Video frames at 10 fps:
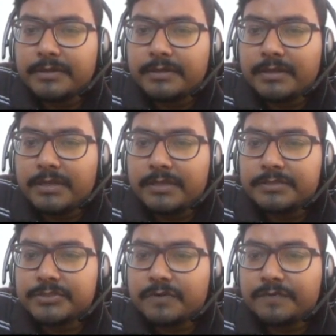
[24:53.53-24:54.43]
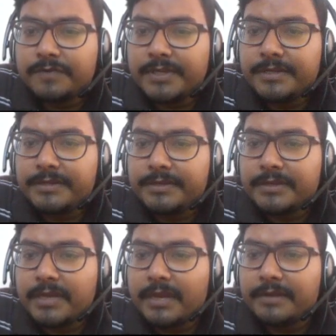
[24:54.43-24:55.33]
list of int
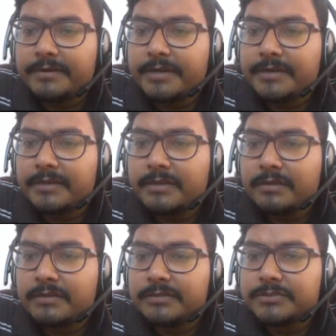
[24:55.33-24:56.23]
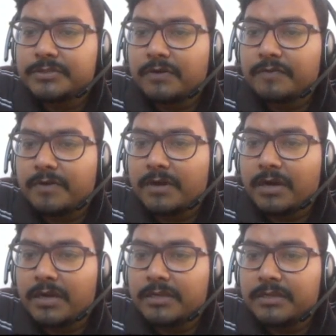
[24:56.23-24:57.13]
candidate list of
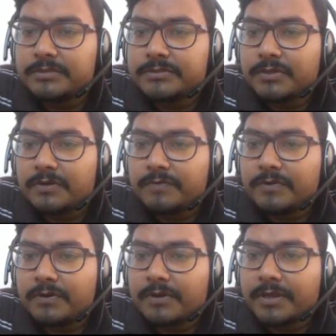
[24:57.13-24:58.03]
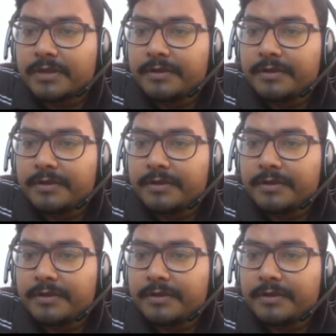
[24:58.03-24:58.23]
I list of, okay,